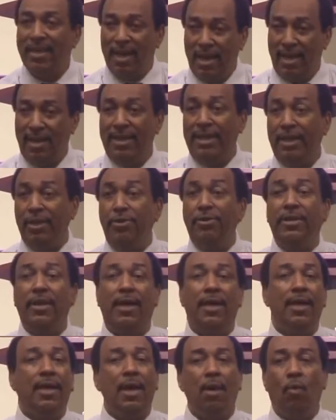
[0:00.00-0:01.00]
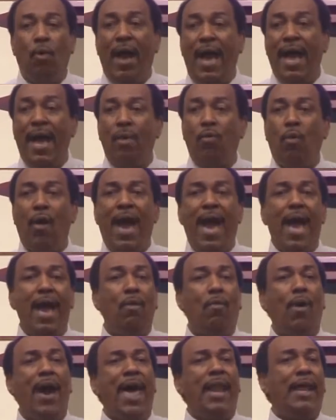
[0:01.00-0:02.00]
Hallelujah. Why,
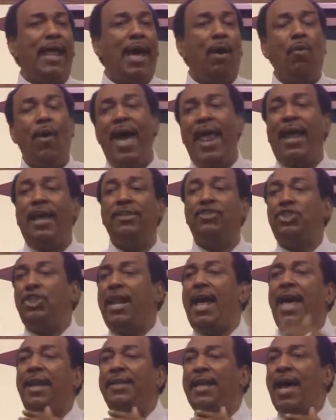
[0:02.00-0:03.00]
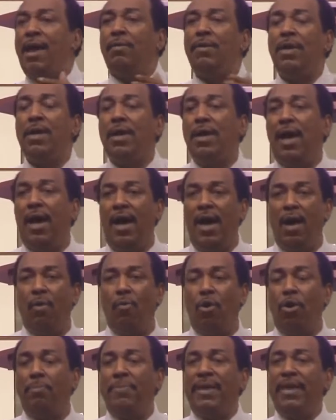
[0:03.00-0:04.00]
why, why, I, why should I not uh,
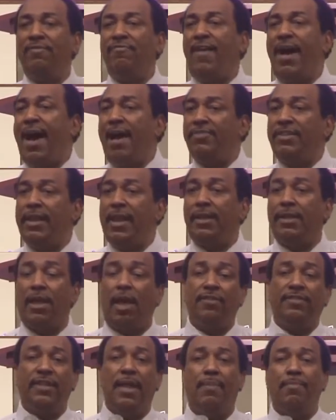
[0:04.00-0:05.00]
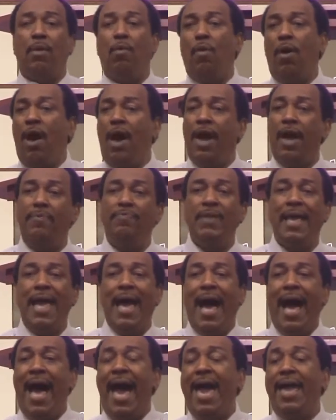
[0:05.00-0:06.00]
want to be involved in it? Because, number one,
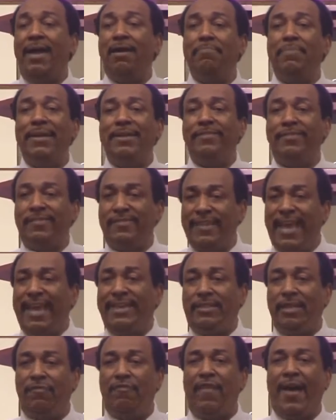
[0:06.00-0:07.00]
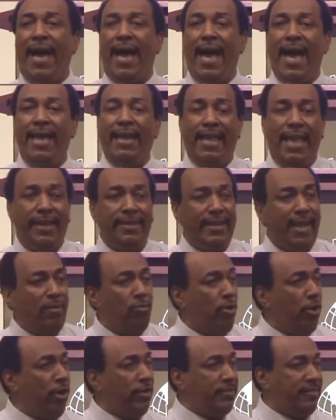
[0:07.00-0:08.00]
I have been sanctified, and
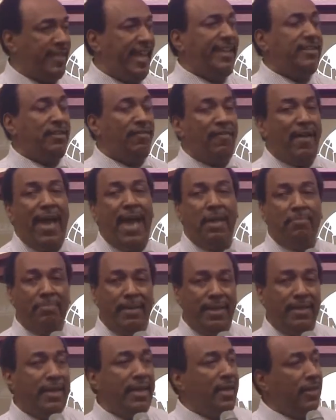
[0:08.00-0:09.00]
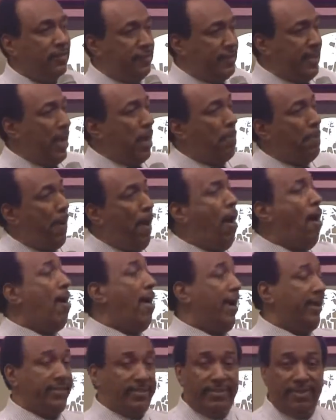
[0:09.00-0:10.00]
that word sanctified meant set
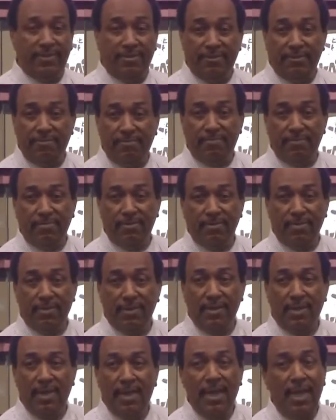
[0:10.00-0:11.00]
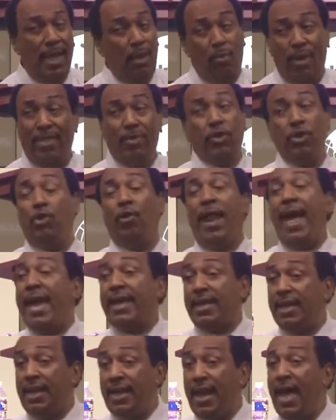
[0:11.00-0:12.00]
apart. And whether you
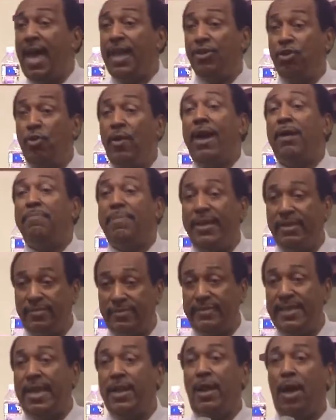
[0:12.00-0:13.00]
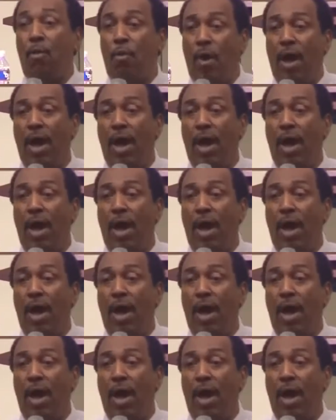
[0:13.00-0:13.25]
like it or not, you have been set a